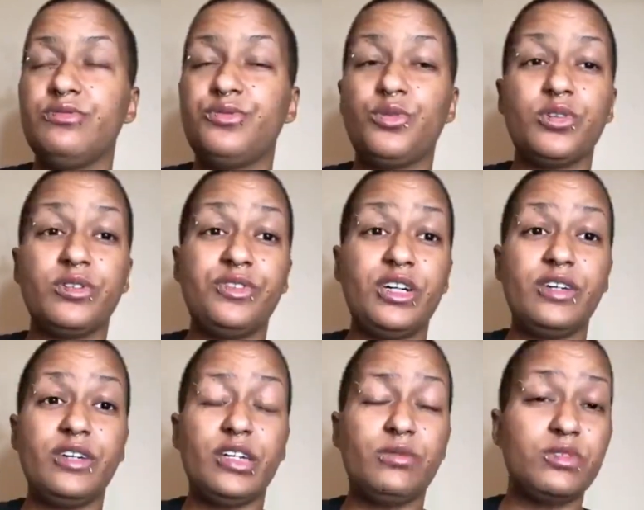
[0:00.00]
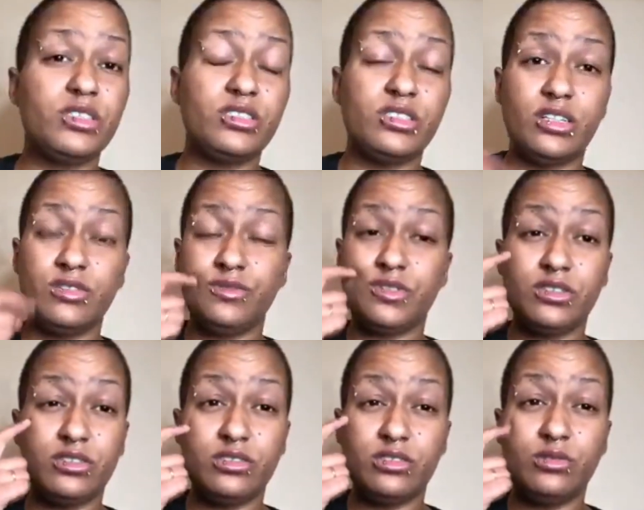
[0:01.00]
4 to 5 times since I've
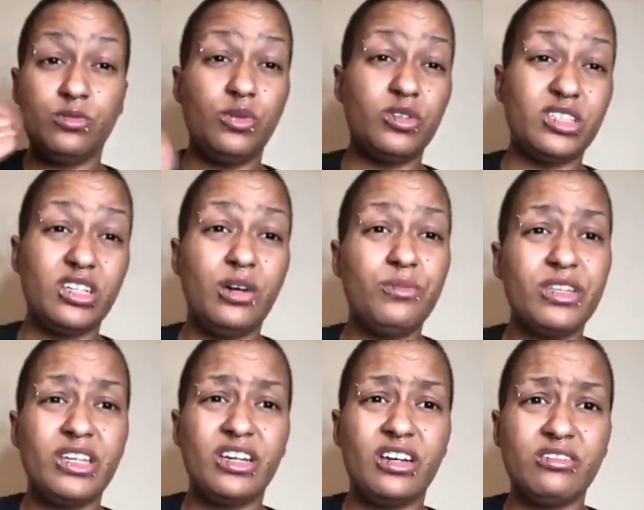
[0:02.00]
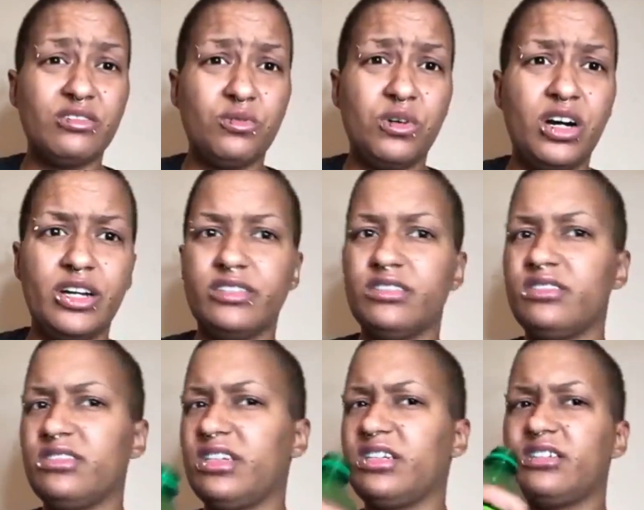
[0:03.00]
woken up. I don't know why.
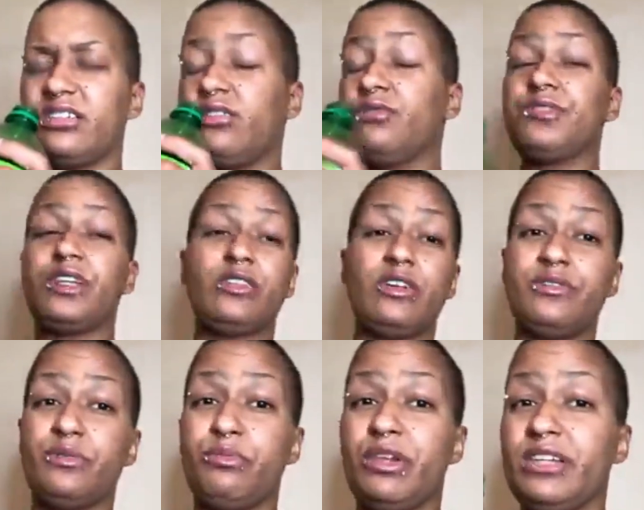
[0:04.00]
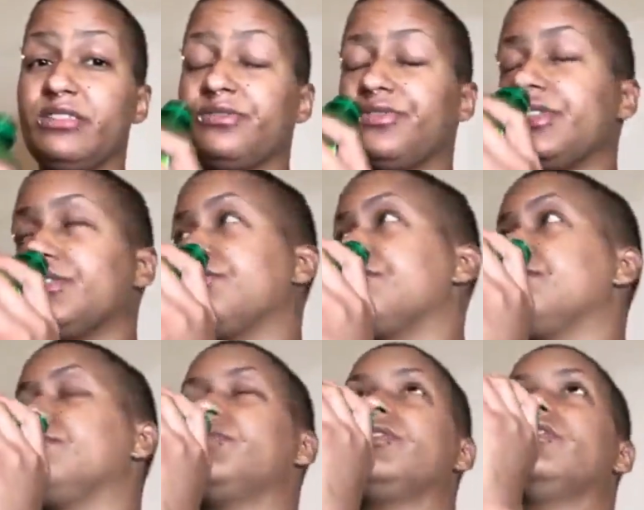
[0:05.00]
Like, hopefully I don't have a bladder infection or
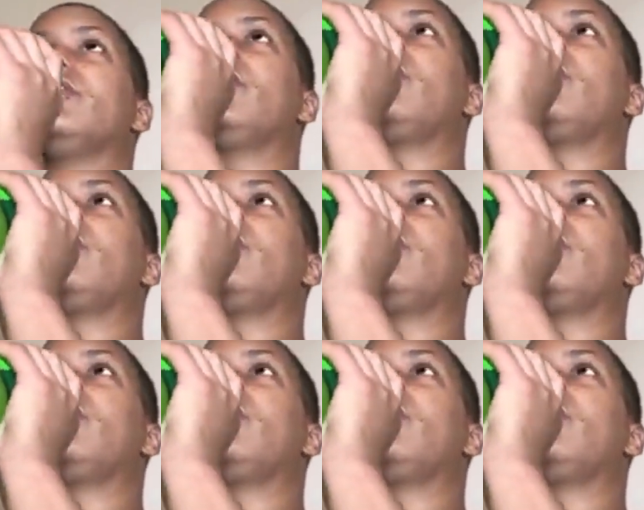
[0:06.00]
some shit.